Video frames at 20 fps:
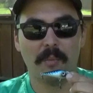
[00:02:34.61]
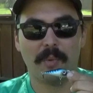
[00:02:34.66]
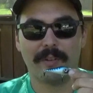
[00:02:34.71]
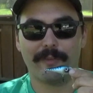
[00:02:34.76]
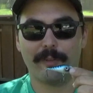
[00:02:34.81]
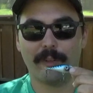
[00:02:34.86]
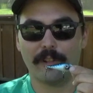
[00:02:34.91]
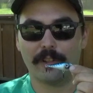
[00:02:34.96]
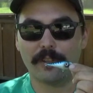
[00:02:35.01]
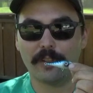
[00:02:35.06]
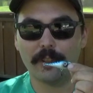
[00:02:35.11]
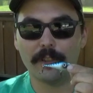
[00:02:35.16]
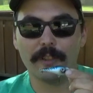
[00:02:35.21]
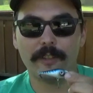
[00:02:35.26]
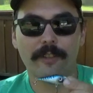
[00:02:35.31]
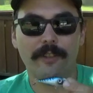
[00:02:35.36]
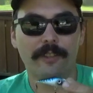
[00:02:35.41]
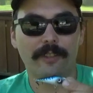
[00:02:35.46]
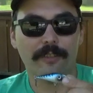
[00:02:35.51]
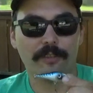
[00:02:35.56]
but for a
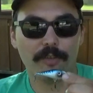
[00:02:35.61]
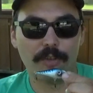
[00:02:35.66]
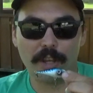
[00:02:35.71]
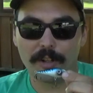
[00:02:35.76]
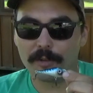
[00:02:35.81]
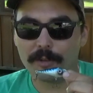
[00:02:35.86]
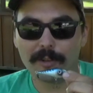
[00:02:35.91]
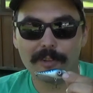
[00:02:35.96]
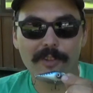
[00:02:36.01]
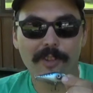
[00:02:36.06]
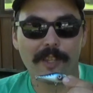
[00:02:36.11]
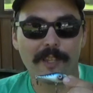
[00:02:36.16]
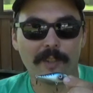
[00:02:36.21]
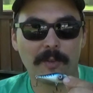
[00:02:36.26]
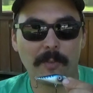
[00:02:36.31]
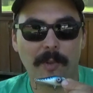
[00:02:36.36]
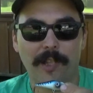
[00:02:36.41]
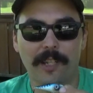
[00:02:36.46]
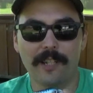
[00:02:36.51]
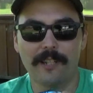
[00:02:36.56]
good general
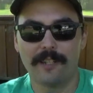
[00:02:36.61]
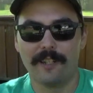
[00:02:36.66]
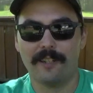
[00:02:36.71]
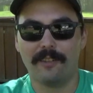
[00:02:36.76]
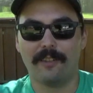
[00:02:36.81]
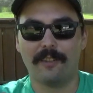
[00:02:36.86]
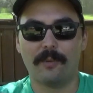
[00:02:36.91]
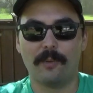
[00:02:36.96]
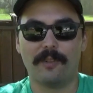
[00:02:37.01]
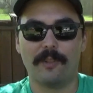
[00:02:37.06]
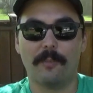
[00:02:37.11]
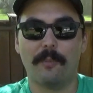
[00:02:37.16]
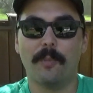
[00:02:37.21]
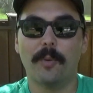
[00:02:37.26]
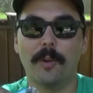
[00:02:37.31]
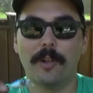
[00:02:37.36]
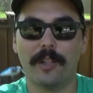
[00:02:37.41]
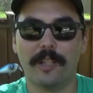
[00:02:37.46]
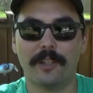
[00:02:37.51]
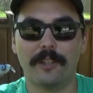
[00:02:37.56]
sized pike, this was a
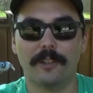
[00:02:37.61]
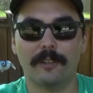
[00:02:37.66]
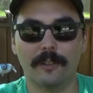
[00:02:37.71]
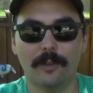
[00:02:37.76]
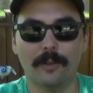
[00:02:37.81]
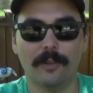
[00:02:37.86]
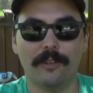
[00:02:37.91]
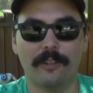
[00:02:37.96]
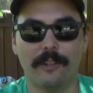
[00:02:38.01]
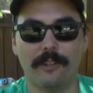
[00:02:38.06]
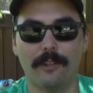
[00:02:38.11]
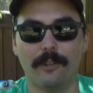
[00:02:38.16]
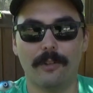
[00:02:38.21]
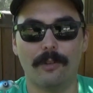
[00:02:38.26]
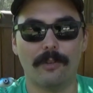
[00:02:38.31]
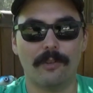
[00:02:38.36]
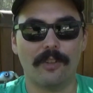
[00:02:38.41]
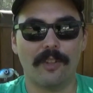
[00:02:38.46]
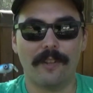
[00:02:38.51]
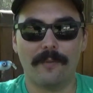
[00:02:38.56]
pretty good lure to
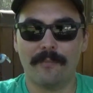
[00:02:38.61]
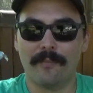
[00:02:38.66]
use.